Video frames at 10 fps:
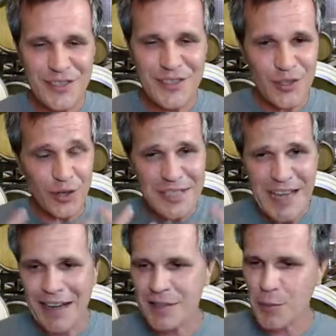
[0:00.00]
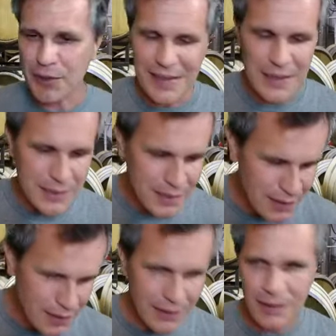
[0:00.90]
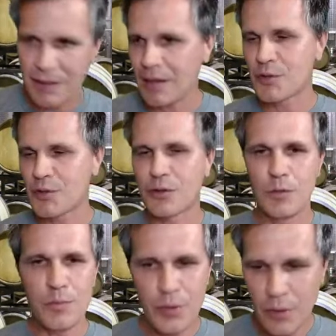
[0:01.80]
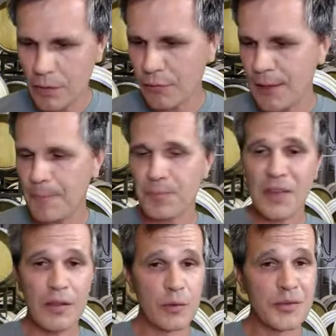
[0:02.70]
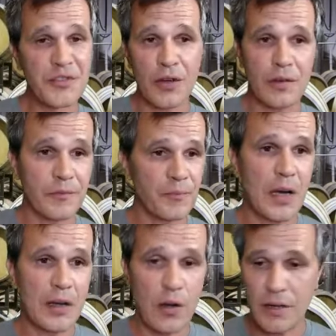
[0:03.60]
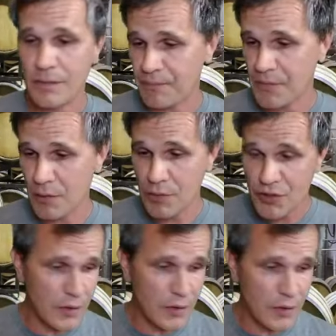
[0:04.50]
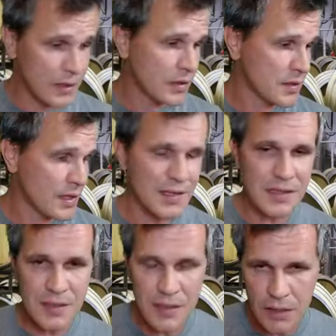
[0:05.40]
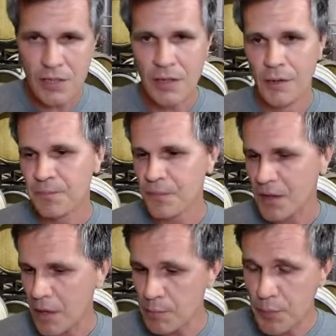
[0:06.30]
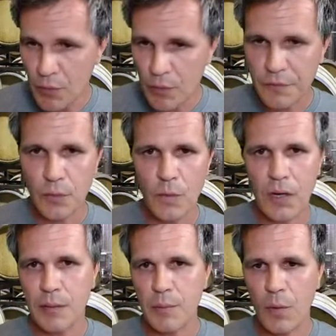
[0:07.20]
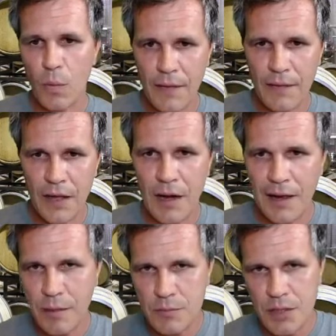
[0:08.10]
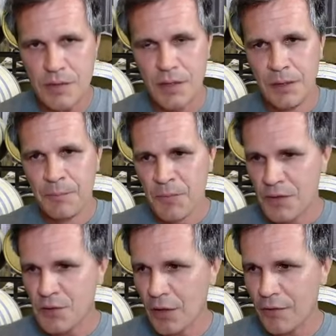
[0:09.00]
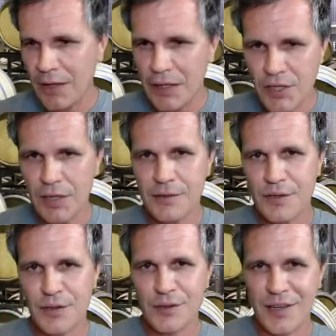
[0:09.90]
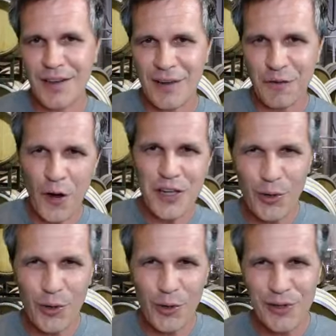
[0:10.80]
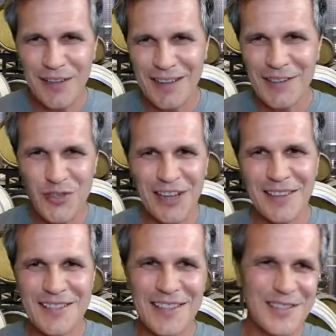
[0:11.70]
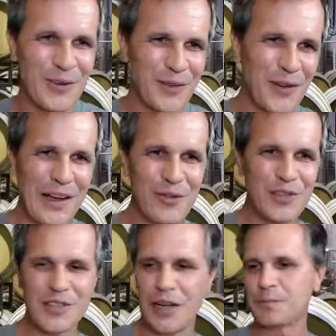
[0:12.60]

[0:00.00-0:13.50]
It's got tannins, but the acidity comes through beautifully. The Reserve, my God, the Reserve is is such a beautiful wine, but a wine that I am just sort of itching to to kind of fast forward and, and drink this in sort of five years time.